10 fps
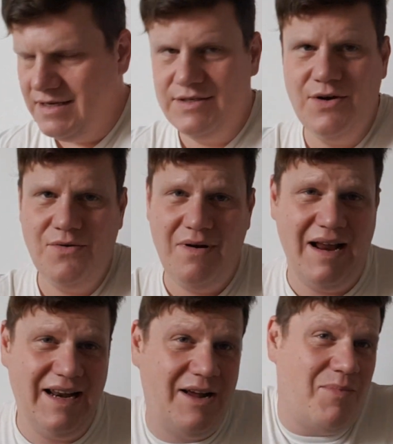So,
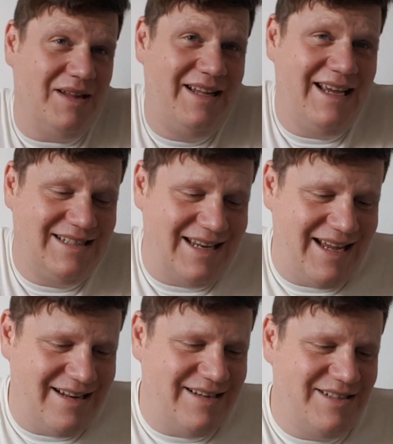and a couple of days
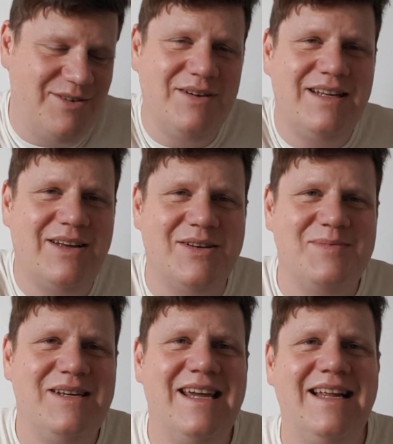later, Julian calls
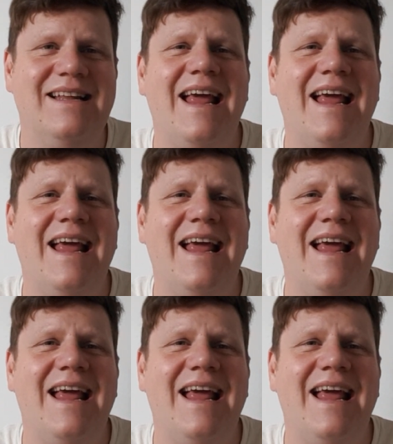me again.